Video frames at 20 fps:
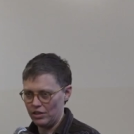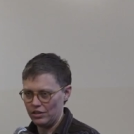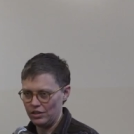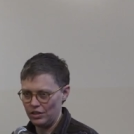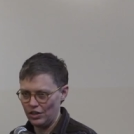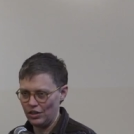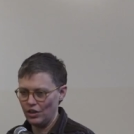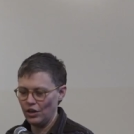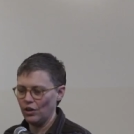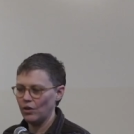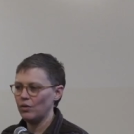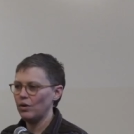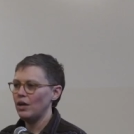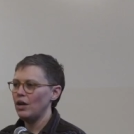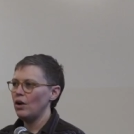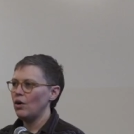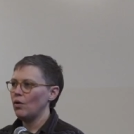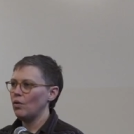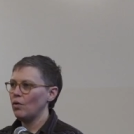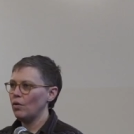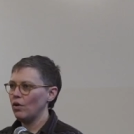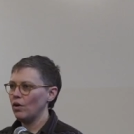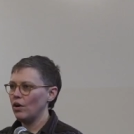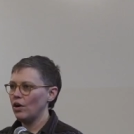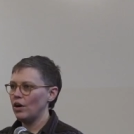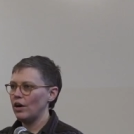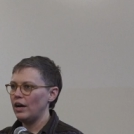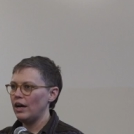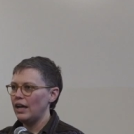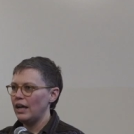you know,
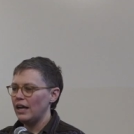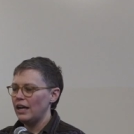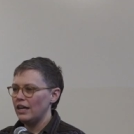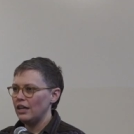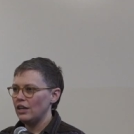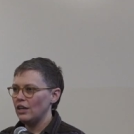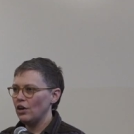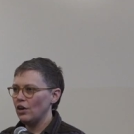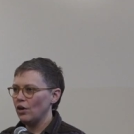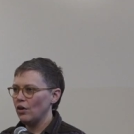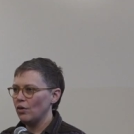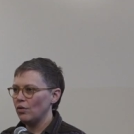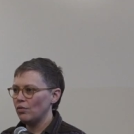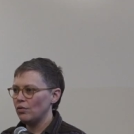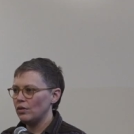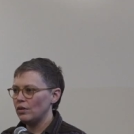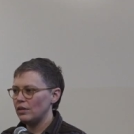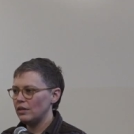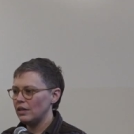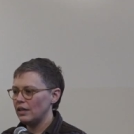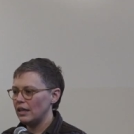or, you know,